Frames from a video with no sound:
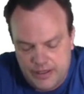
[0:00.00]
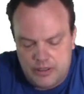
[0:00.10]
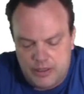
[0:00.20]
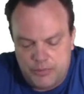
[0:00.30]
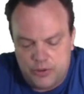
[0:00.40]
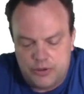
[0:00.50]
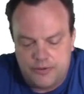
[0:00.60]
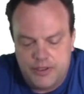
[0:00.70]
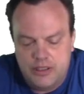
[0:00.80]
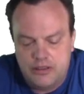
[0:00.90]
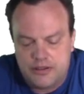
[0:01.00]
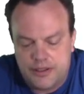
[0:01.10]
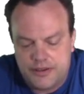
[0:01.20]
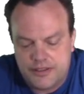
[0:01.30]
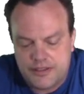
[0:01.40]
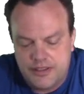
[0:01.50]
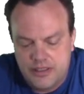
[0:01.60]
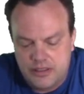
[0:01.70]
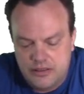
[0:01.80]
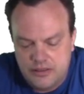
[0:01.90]
amount of heat that this
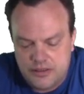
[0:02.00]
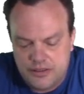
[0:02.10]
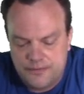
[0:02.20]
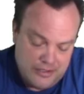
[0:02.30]
needs.